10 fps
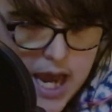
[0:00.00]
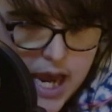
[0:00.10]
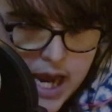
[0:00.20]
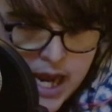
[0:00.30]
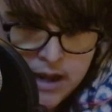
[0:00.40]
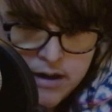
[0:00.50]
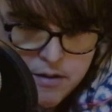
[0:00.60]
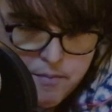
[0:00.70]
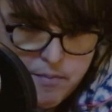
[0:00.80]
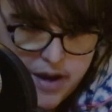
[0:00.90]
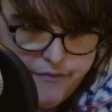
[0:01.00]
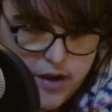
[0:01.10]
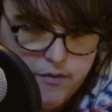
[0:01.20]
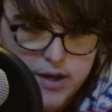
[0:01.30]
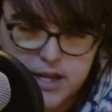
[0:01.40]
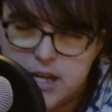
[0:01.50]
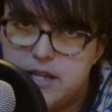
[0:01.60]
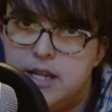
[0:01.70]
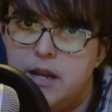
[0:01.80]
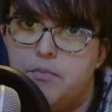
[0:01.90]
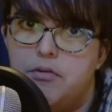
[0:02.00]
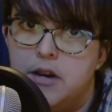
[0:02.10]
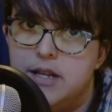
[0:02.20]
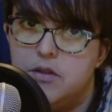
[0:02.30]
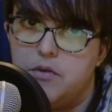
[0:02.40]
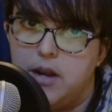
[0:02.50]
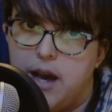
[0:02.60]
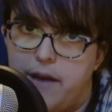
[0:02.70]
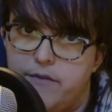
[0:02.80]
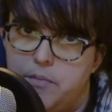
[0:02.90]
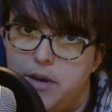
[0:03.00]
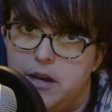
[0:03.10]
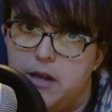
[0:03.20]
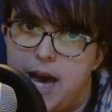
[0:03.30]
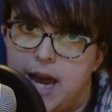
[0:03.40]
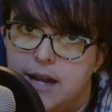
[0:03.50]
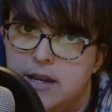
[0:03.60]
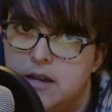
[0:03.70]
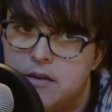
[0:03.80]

And my favorite Disney prince would have to be Aladdin.